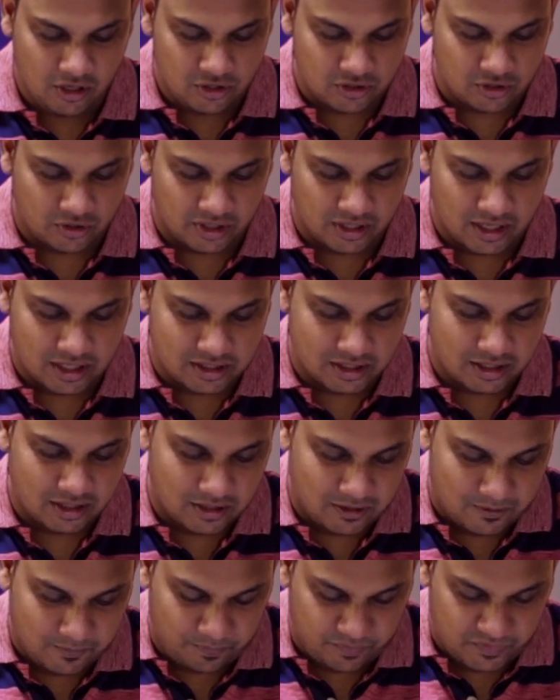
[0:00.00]
So it has
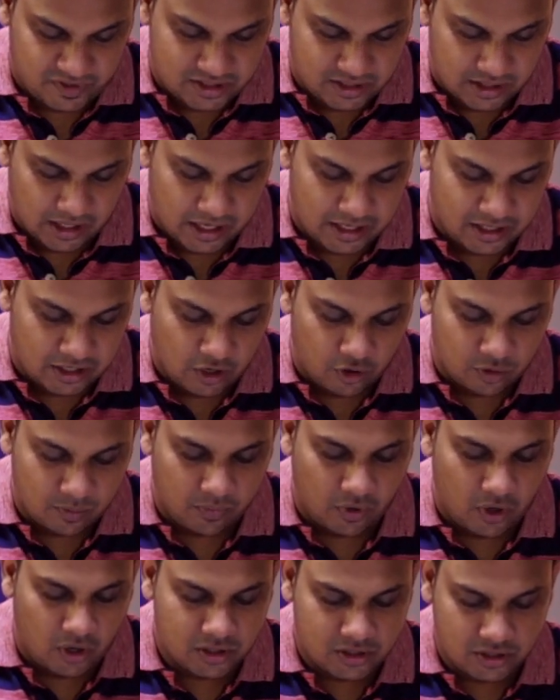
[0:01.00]
a slide
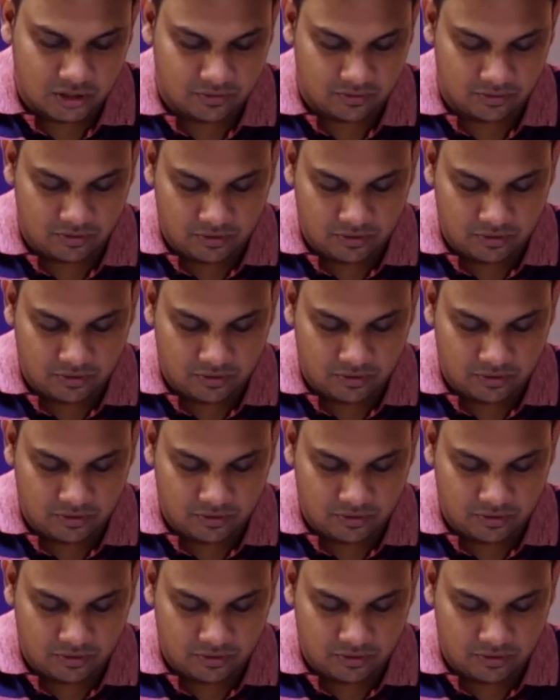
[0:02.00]
out box.